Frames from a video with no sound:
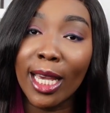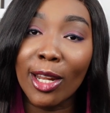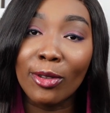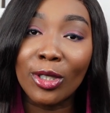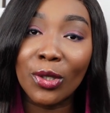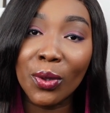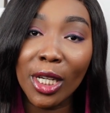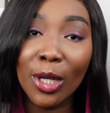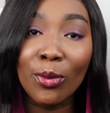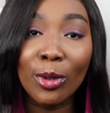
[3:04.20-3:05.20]
to get a
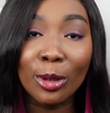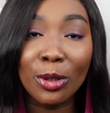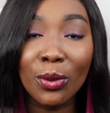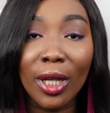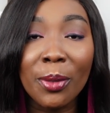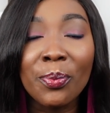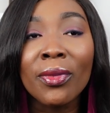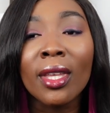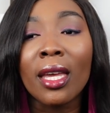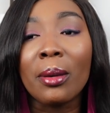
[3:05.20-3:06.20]
tree, a real tree,